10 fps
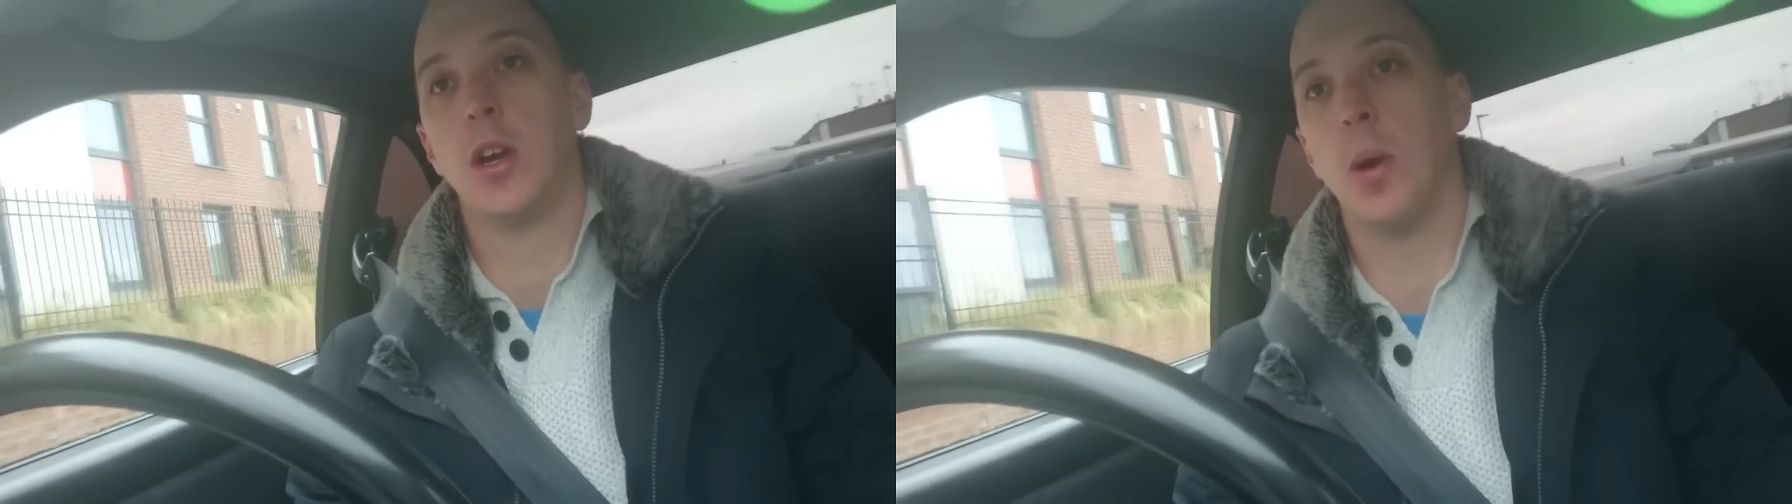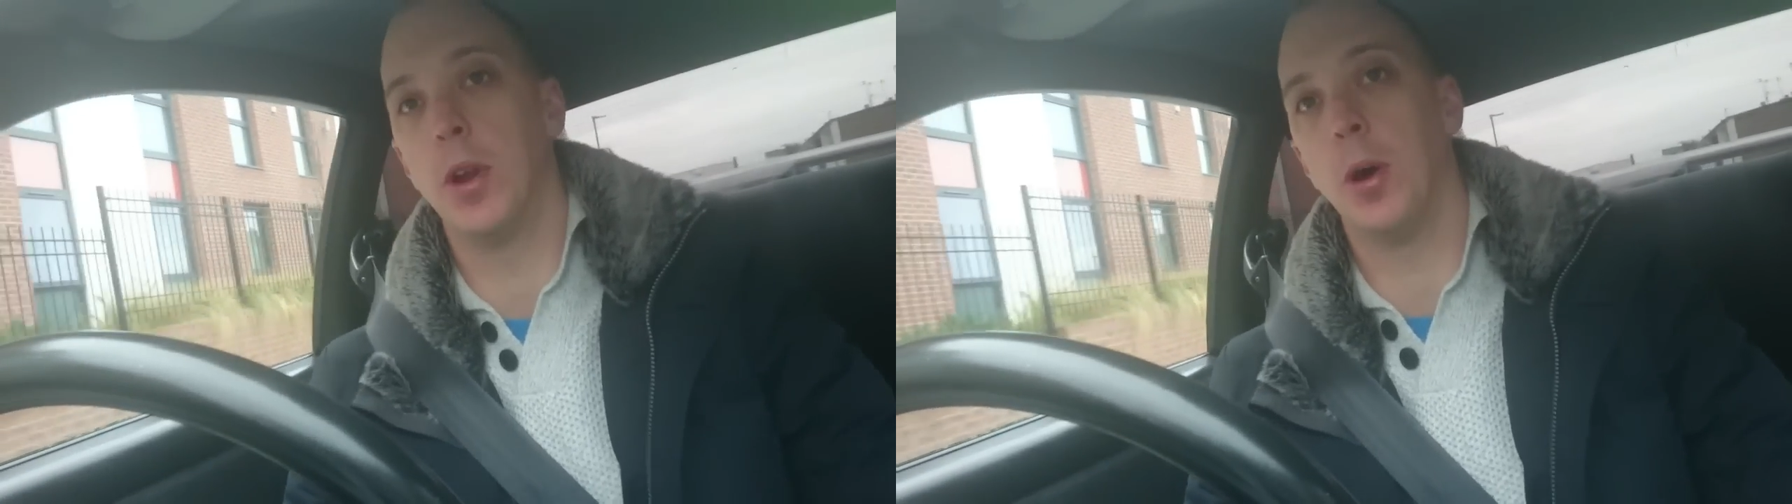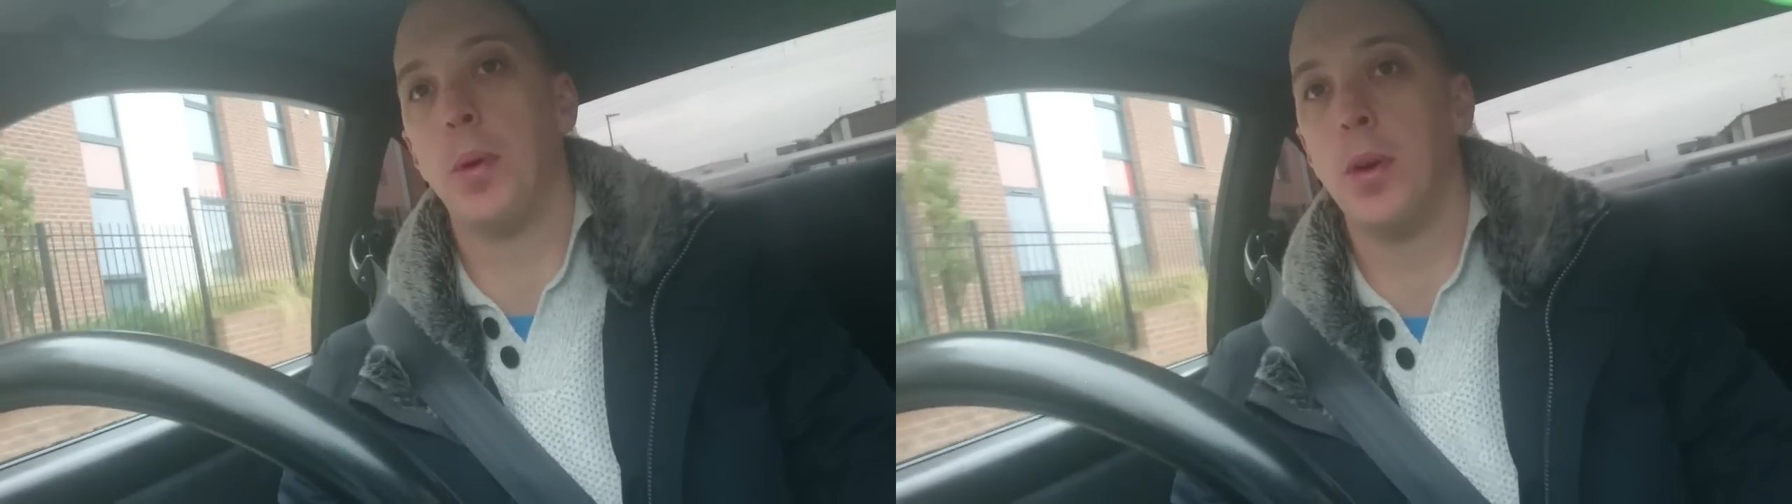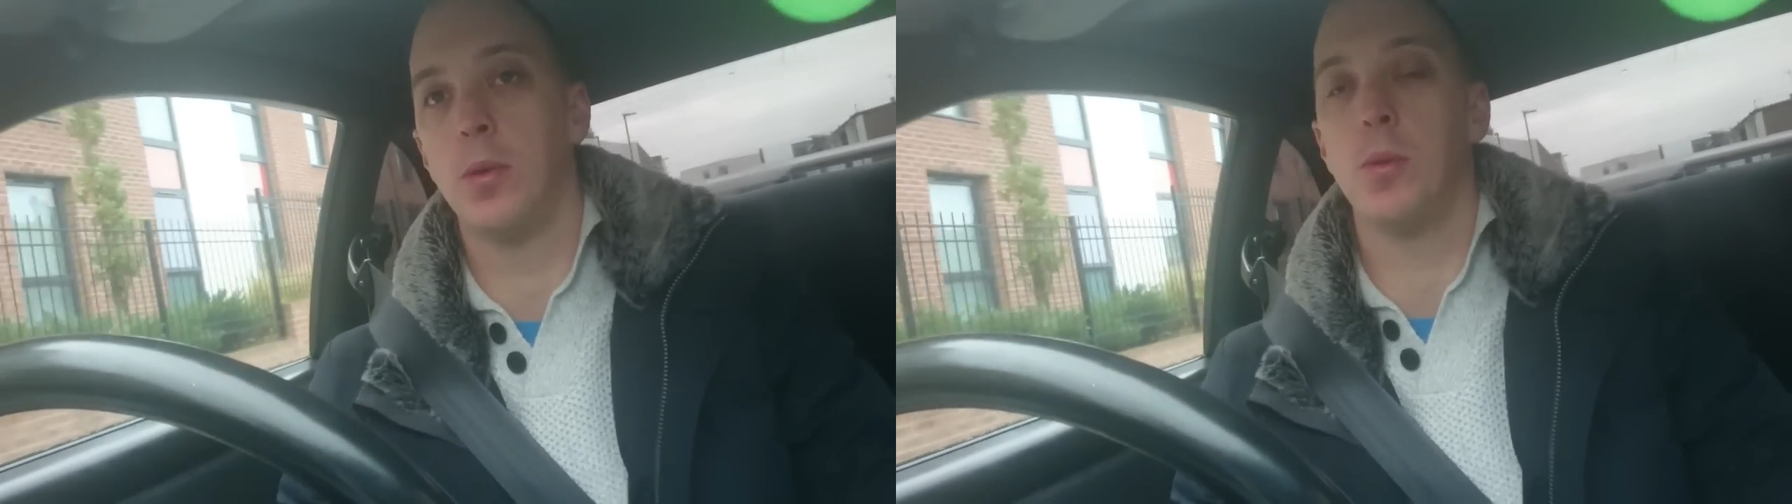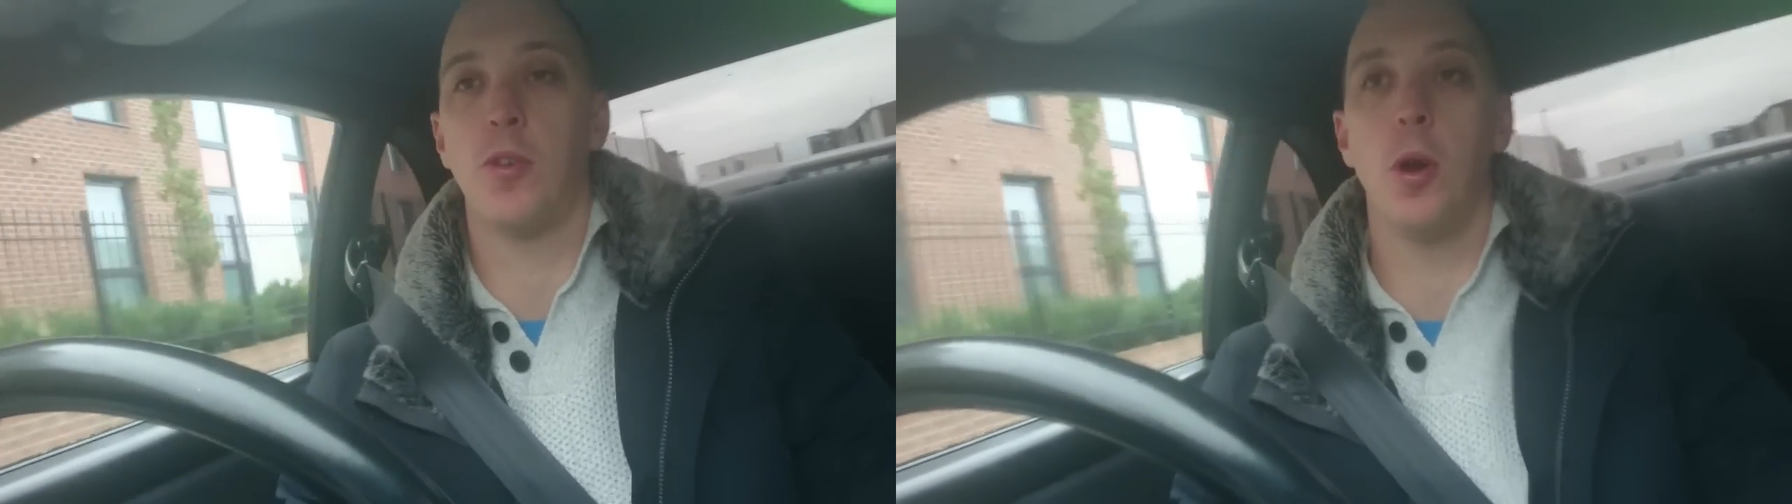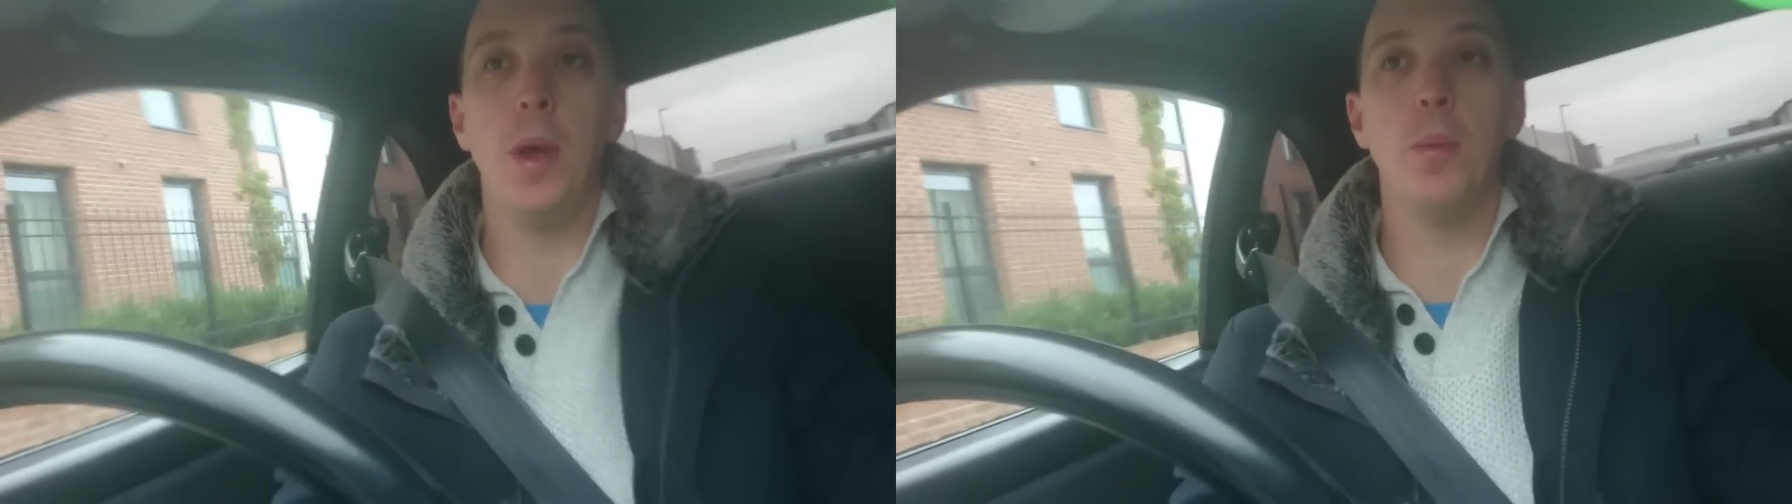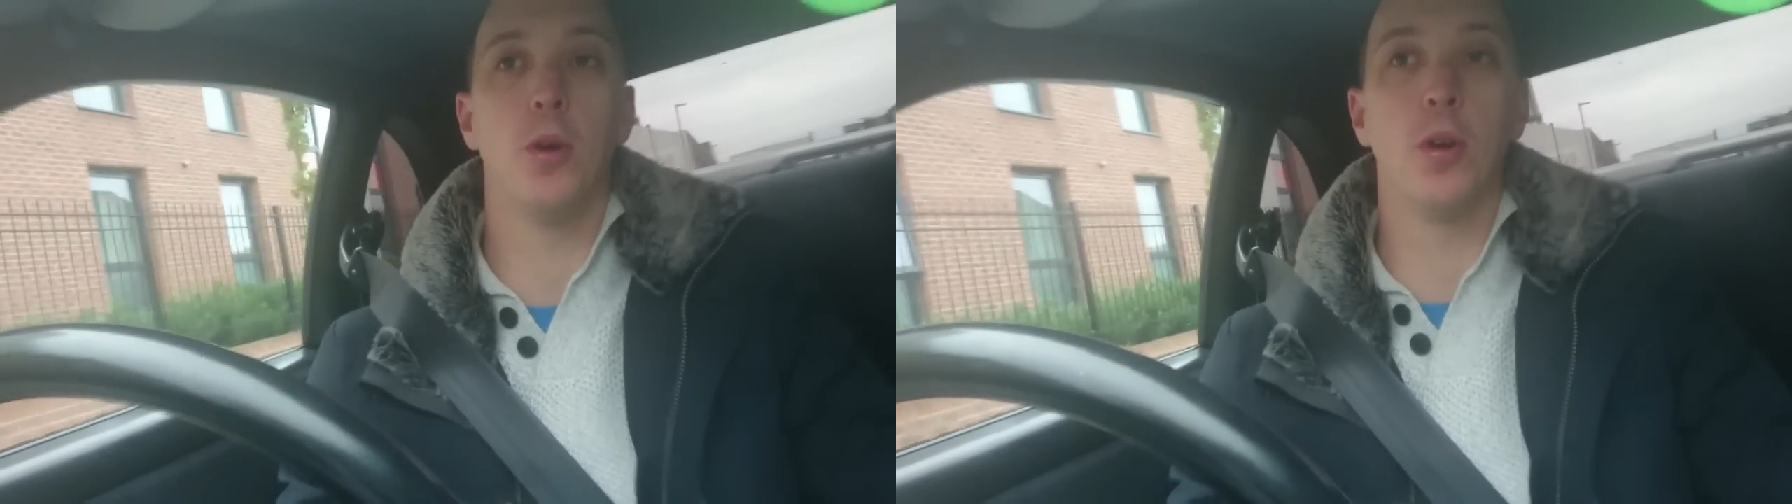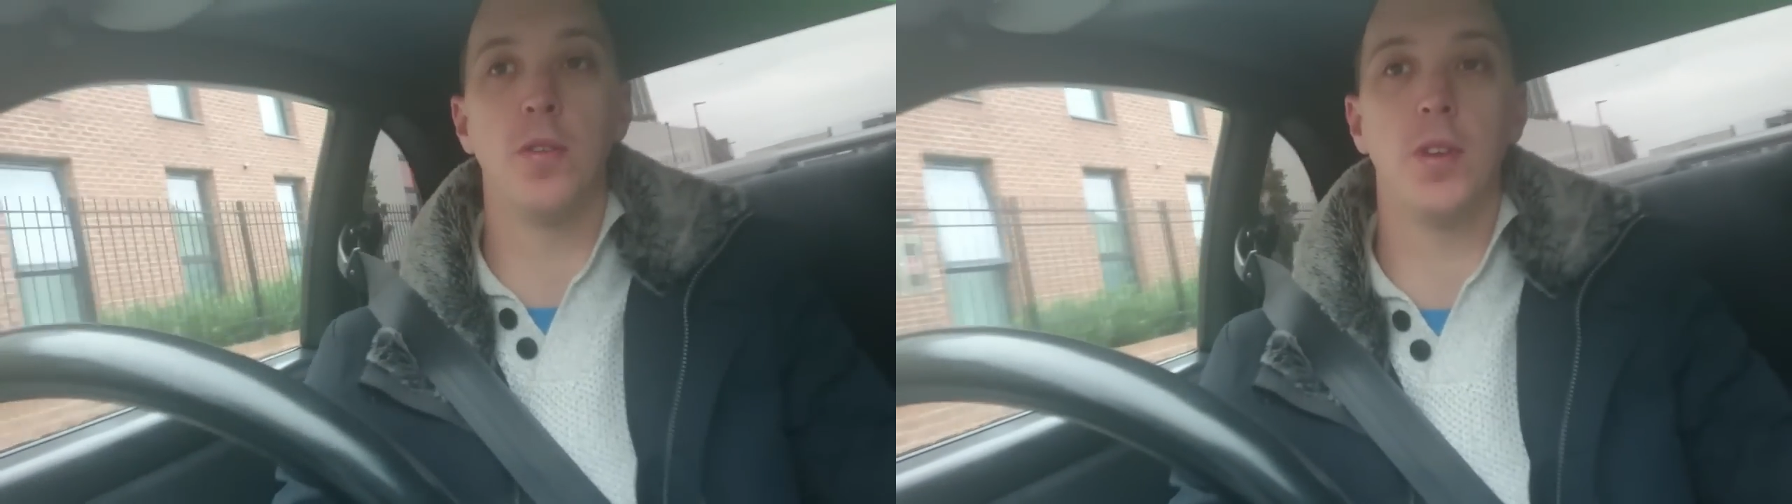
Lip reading: coming up for a bit more